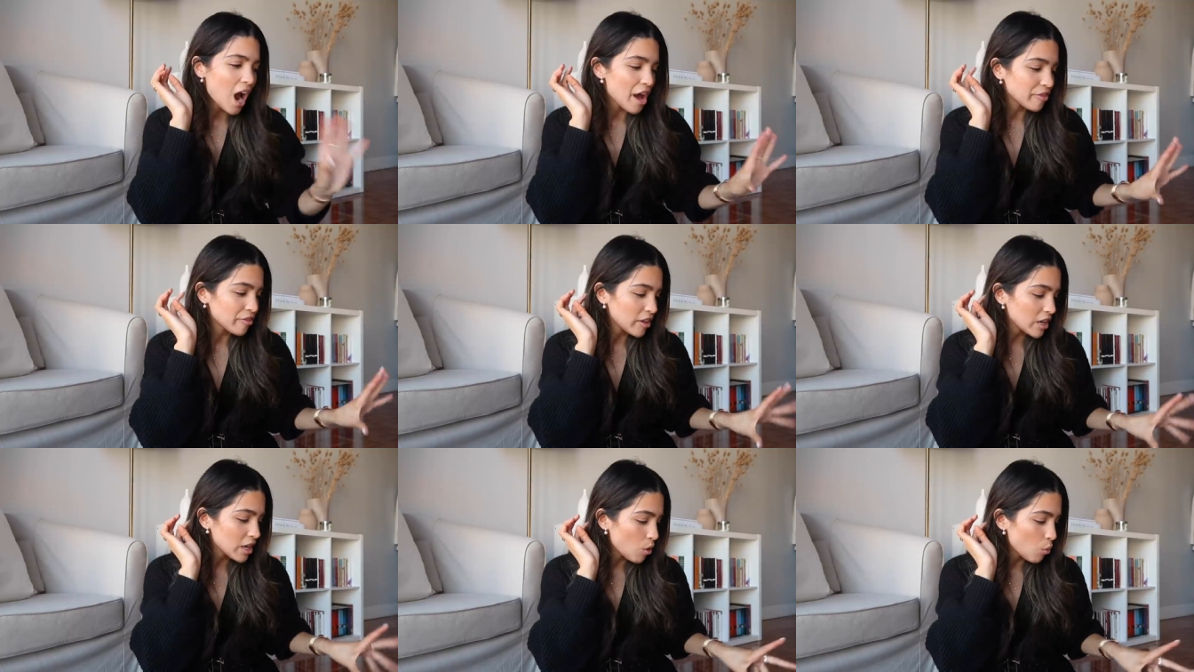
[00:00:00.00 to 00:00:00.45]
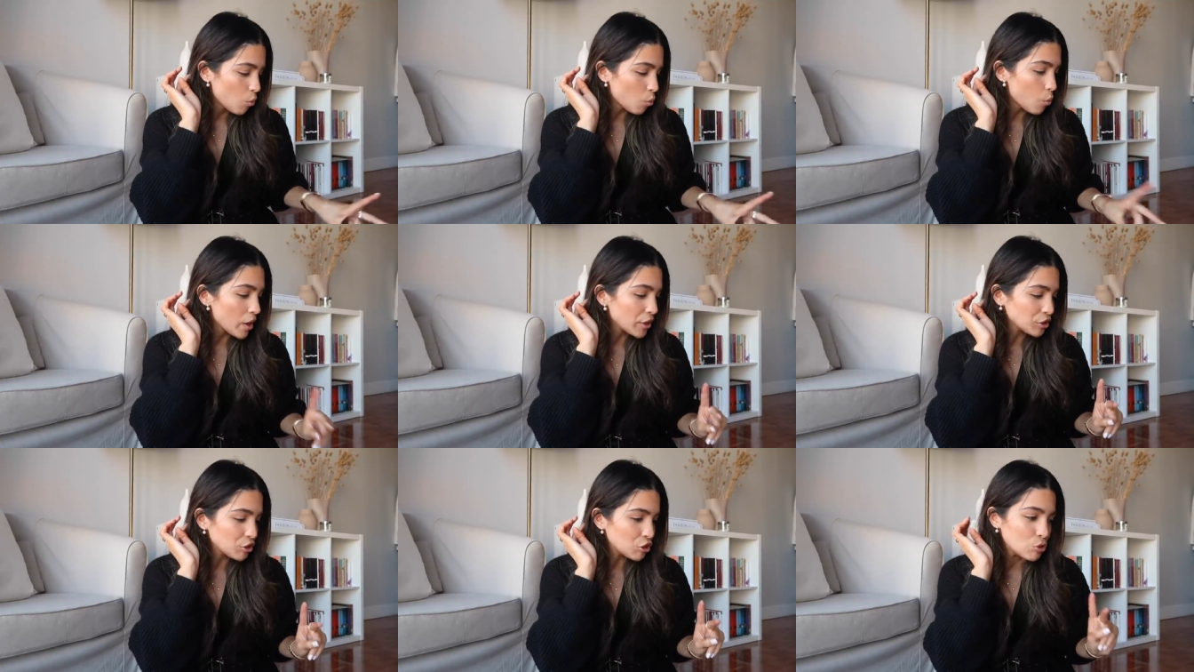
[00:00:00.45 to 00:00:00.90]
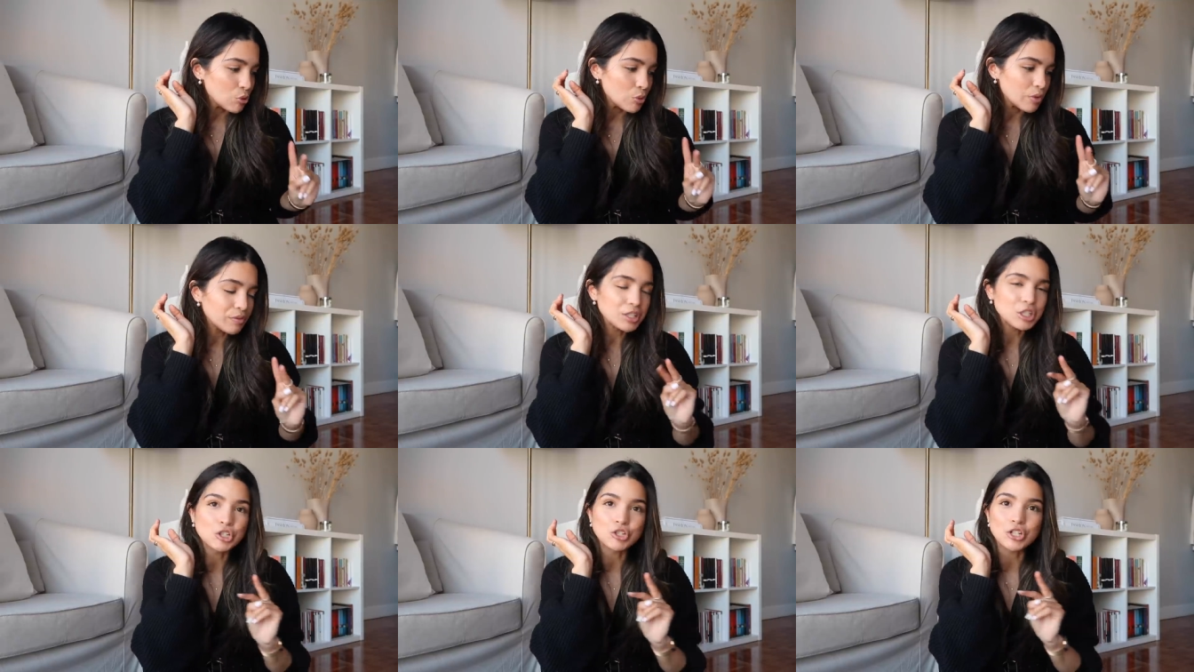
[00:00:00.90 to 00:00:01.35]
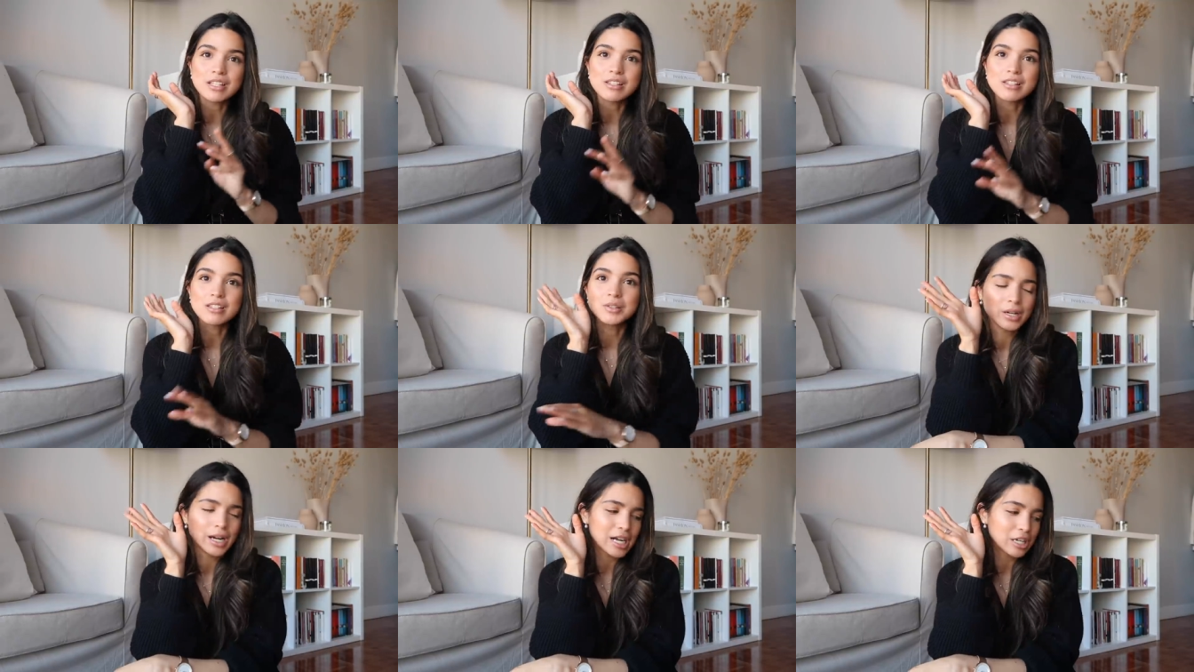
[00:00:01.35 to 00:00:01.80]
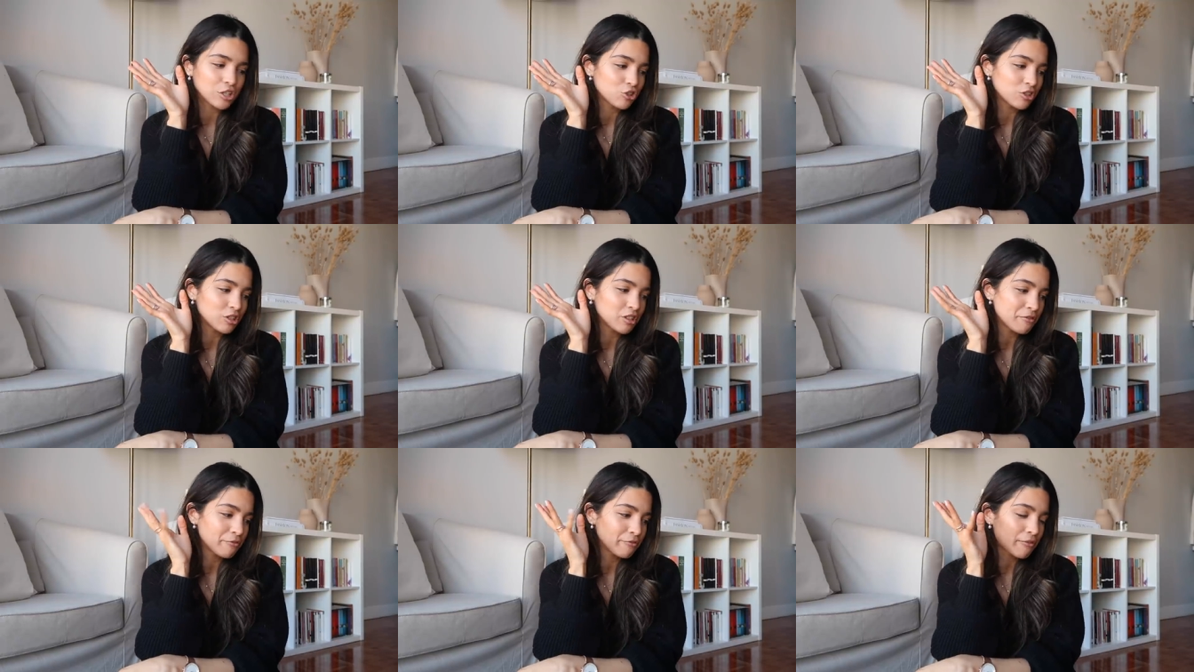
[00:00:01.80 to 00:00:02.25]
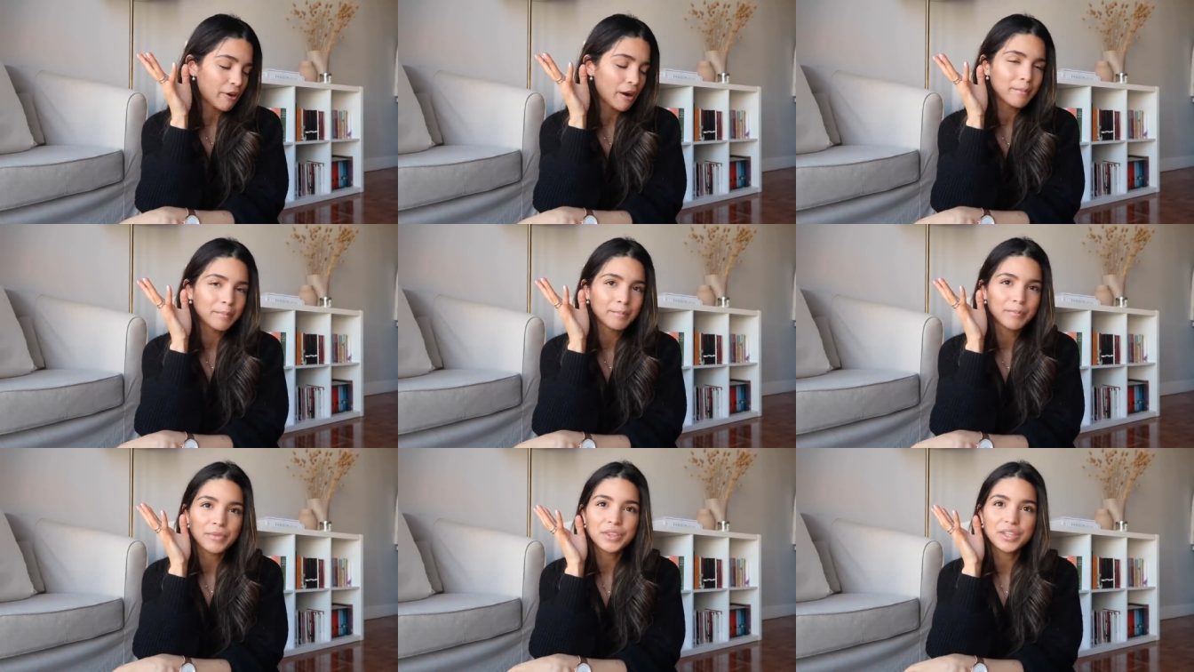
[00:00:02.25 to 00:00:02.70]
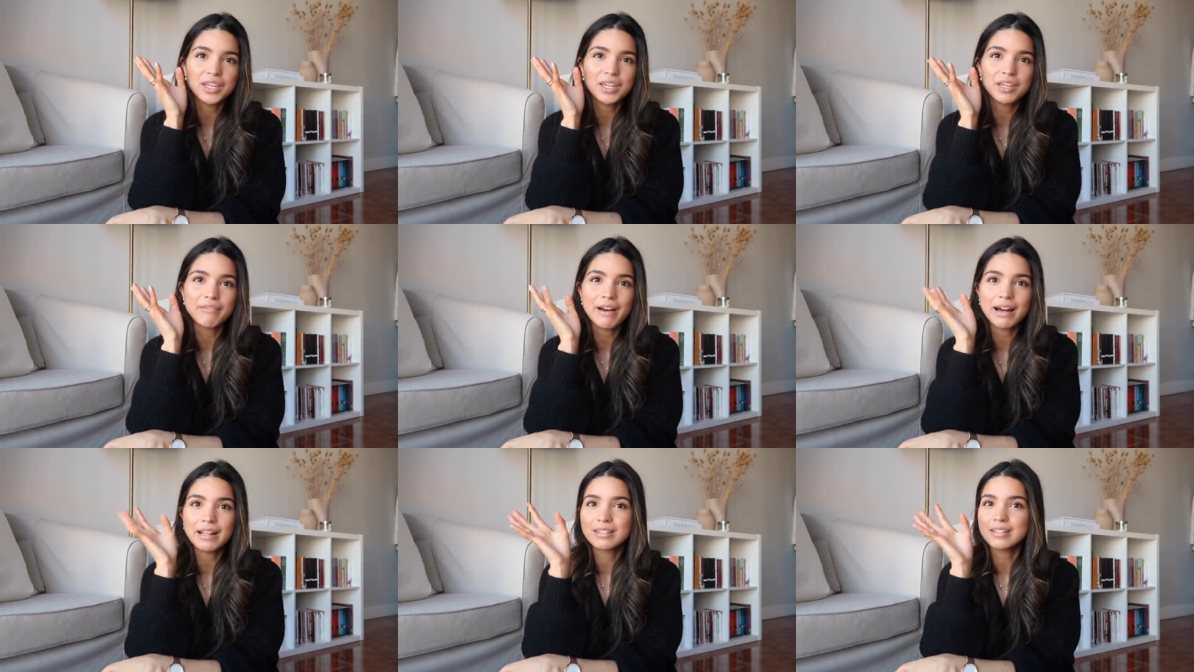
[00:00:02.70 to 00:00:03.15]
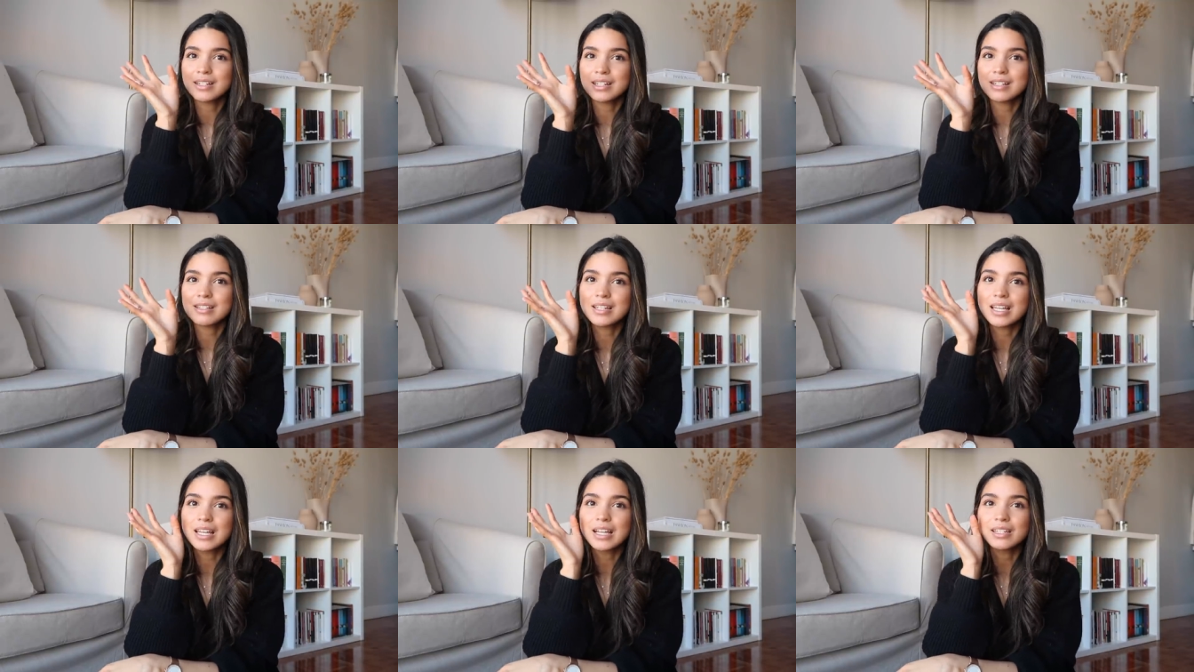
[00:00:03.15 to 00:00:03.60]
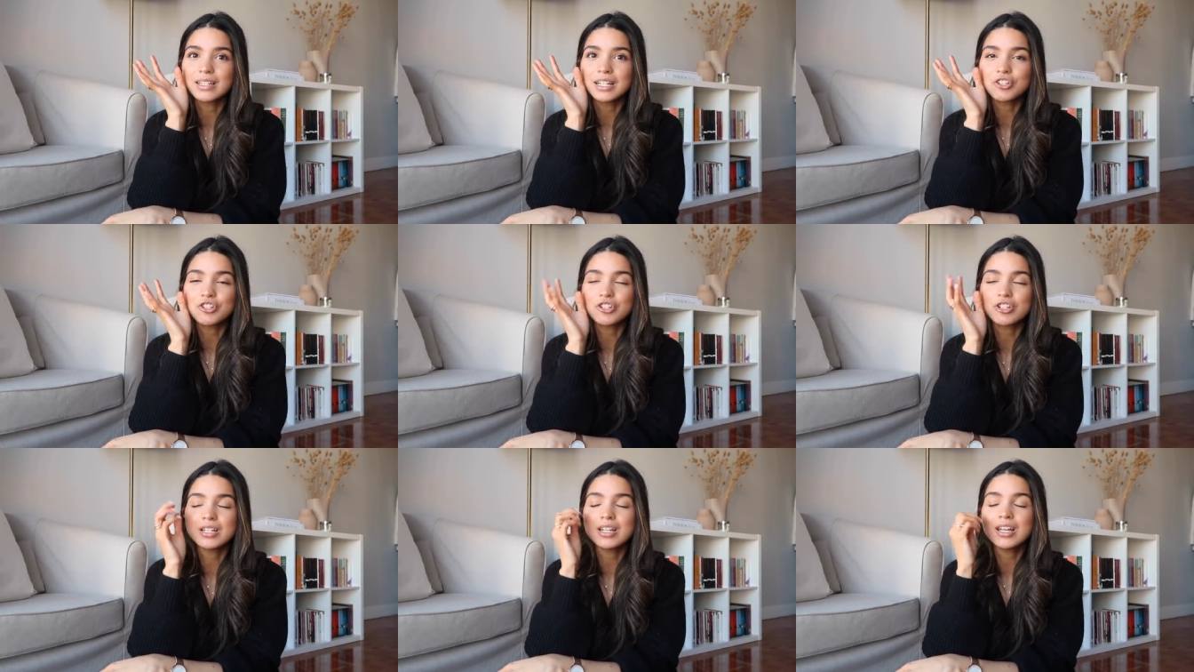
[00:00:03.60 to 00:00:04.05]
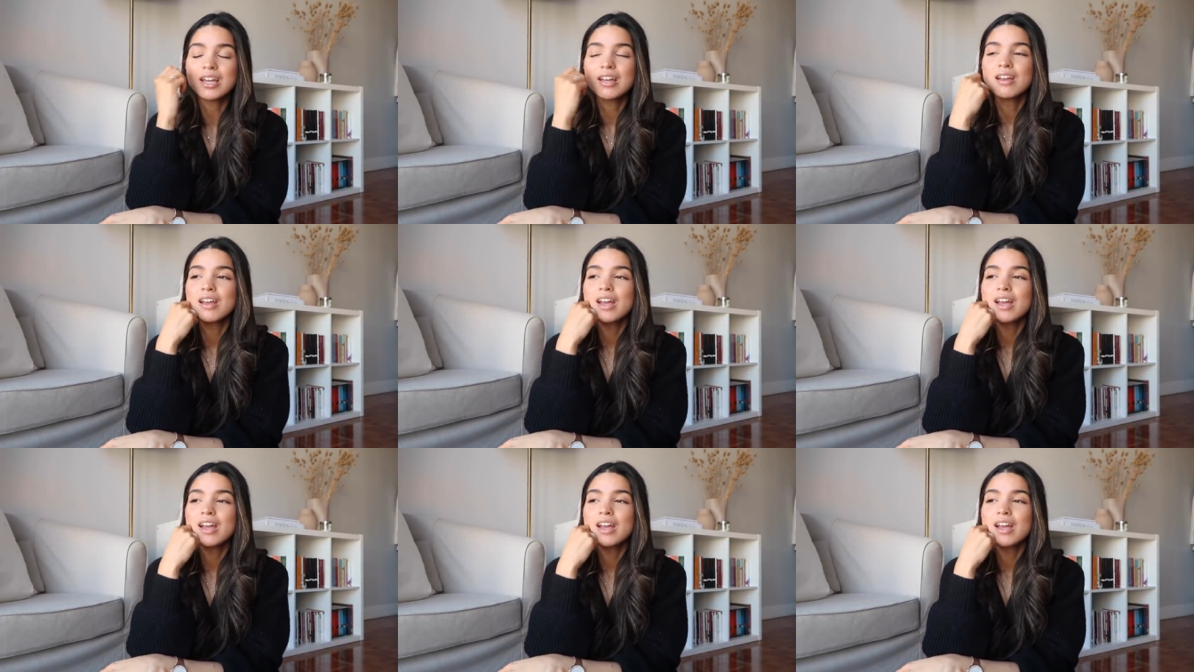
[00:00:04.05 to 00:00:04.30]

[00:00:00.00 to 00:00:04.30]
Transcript: I think one or two of these dresses were actually from the Valentine's Day collection